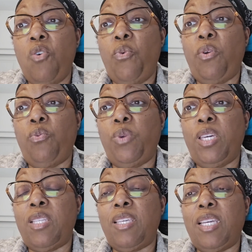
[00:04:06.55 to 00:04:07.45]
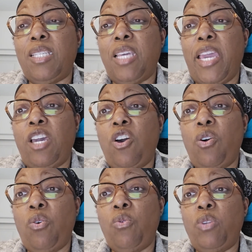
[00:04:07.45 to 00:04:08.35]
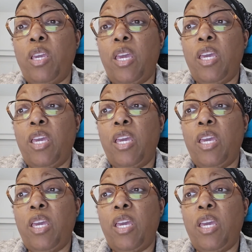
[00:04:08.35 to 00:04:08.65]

where weeds can take hold.